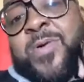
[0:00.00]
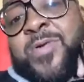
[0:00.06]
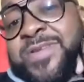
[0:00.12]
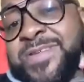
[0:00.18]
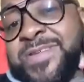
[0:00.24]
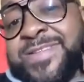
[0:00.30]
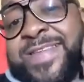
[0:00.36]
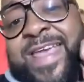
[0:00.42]
to
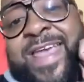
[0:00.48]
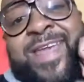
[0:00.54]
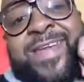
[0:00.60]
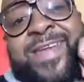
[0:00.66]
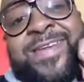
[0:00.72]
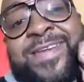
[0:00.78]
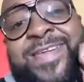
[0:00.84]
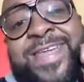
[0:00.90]
stand
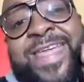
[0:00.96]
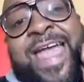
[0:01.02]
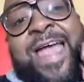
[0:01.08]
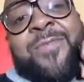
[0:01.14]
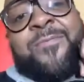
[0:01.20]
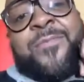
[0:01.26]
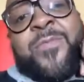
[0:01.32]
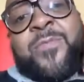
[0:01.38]
in the
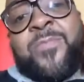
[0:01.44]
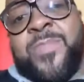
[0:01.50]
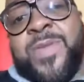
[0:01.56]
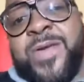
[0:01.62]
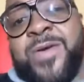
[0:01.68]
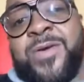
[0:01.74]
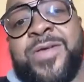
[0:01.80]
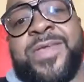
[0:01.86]
gap for
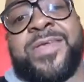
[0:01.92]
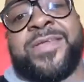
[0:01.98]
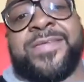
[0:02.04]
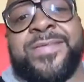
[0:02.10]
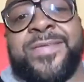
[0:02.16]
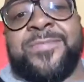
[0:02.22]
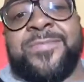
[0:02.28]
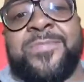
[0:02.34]

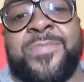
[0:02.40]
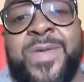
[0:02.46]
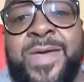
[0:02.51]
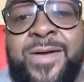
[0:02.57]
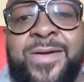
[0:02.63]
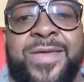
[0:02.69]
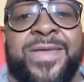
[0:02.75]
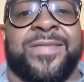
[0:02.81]
millions and
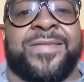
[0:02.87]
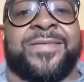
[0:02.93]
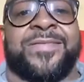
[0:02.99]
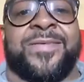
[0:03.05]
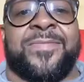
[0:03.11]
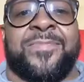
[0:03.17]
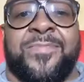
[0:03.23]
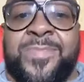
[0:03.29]

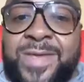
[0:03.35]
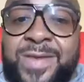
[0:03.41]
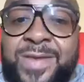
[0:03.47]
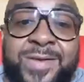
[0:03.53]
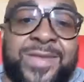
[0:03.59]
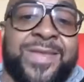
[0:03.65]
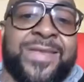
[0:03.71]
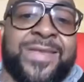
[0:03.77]
millions and
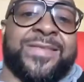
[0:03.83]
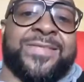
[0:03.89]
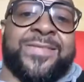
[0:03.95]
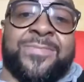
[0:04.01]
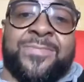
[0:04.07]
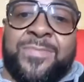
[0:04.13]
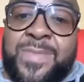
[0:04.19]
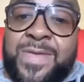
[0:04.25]
millions
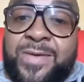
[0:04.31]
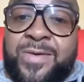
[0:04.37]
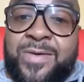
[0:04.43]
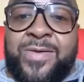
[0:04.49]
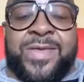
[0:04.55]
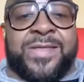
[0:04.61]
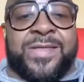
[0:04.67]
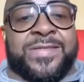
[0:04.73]
and
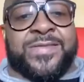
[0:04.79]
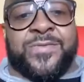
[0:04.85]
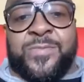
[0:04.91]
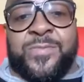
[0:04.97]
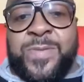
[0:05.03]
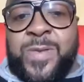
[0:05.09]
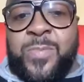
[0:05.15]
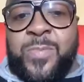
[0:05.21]
millions
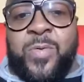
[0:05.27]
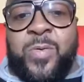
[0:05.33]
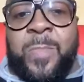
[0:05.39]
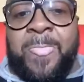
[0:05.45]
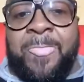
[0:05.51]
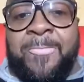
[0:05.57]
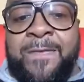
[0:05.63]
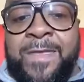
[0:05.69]
of people.
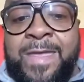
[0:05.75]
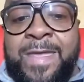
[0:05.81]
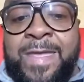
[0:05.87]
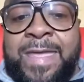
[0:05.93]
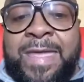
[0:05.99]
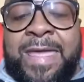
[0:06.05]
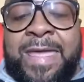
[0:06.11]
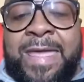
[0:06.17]

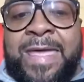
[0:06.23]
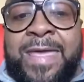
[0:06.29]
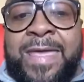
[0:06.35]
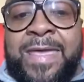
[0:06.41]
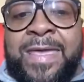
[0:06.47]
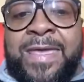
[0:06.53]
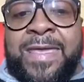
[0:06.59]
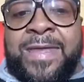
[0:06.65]

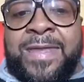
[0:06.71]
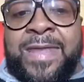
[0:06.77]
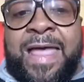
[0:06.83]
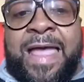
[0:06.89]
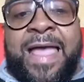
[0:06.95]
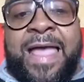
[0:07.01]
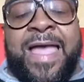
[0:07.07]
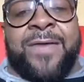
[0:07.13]
And
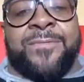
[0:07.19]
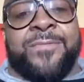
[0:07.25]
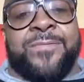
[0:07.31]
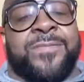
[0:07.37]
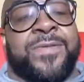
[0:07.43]
I have